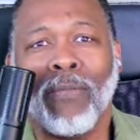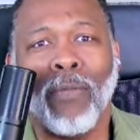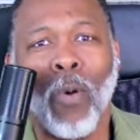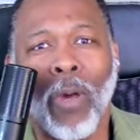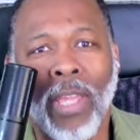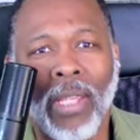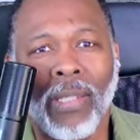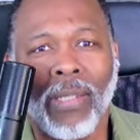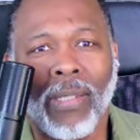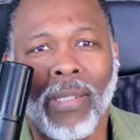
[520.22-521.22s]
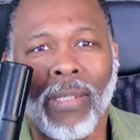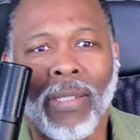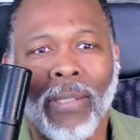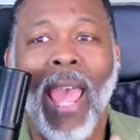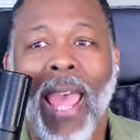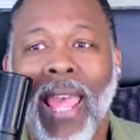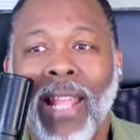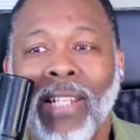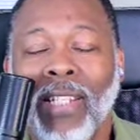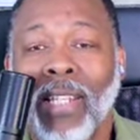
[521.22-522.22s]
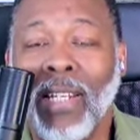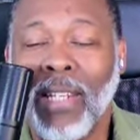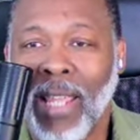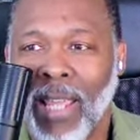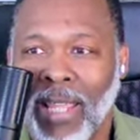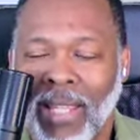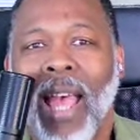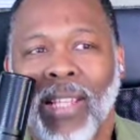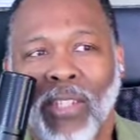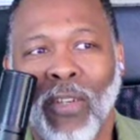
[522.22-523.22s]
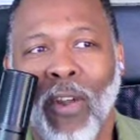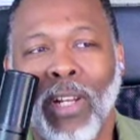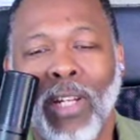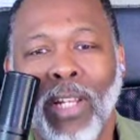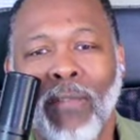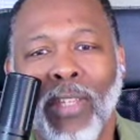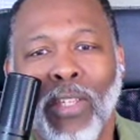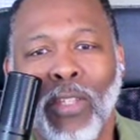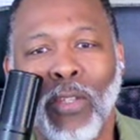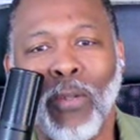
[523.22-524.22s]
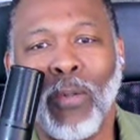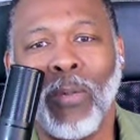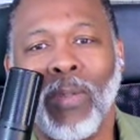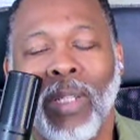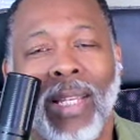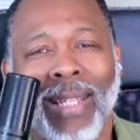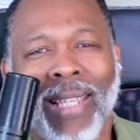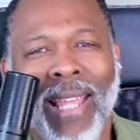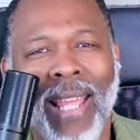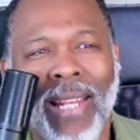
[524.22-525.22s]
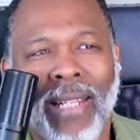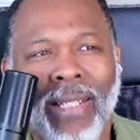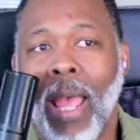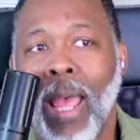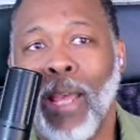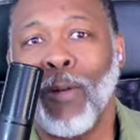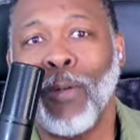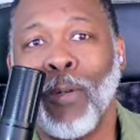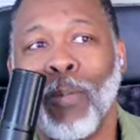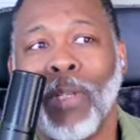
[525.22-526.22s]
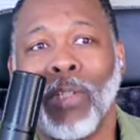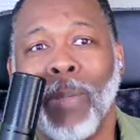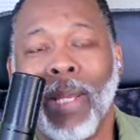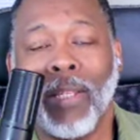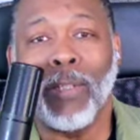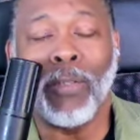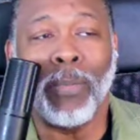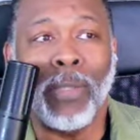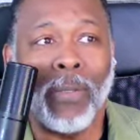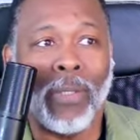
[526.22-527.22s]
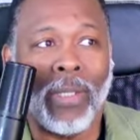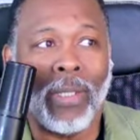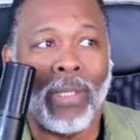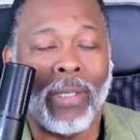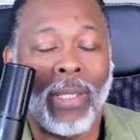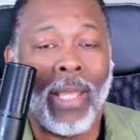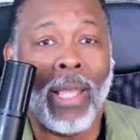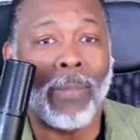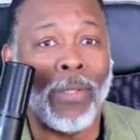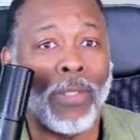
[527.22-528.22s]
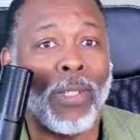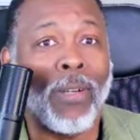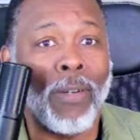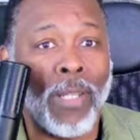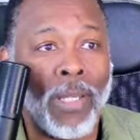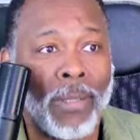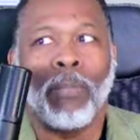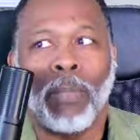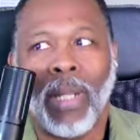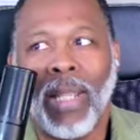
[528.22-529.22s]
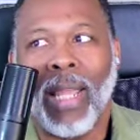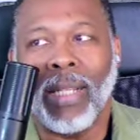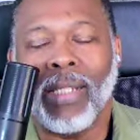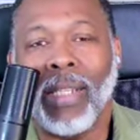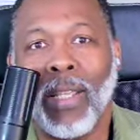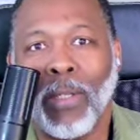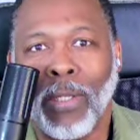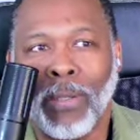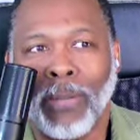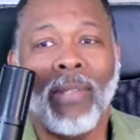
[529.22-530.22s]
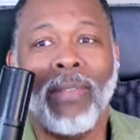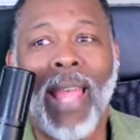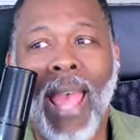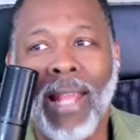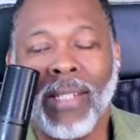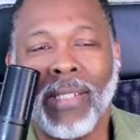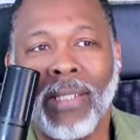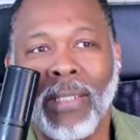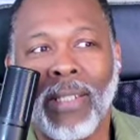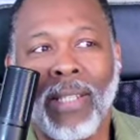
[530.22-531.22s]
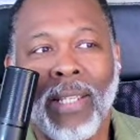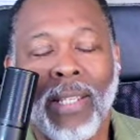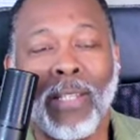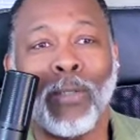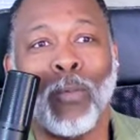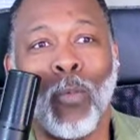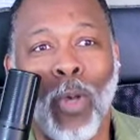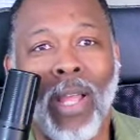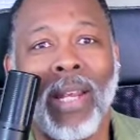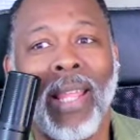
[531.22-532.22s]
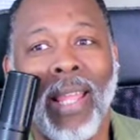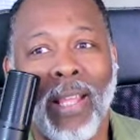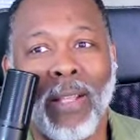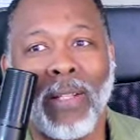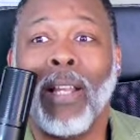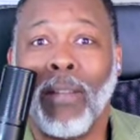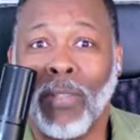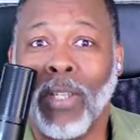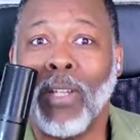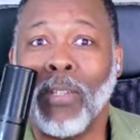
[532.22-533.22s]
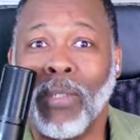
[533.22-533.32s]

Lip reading: voice. And today, I started loving you again. I don't know much about country music. I'm just learning. But I gotta tell you, that is one hell of a country